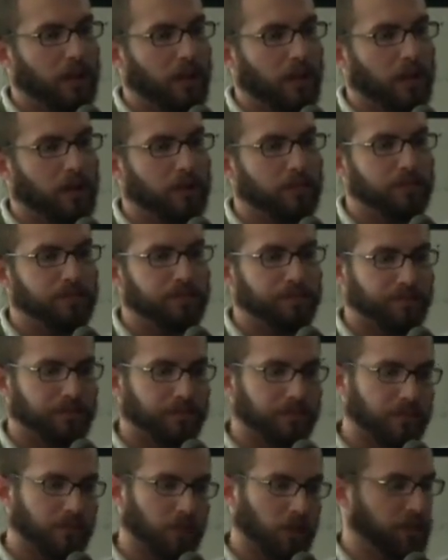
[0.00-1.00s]

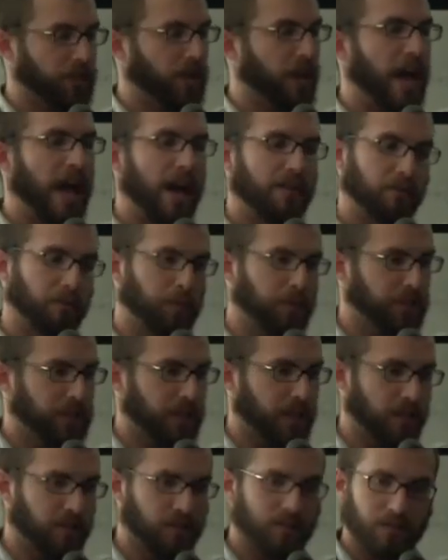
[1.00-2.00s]

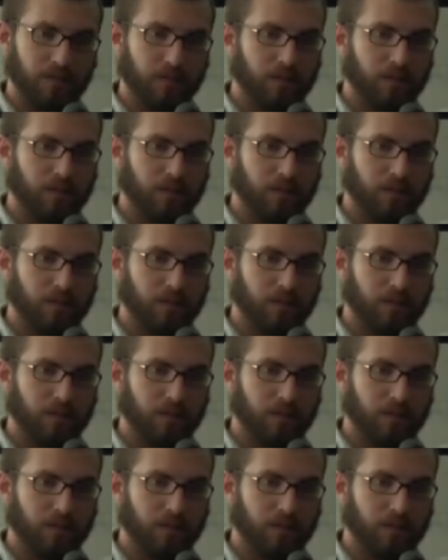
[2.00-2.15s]
0.5%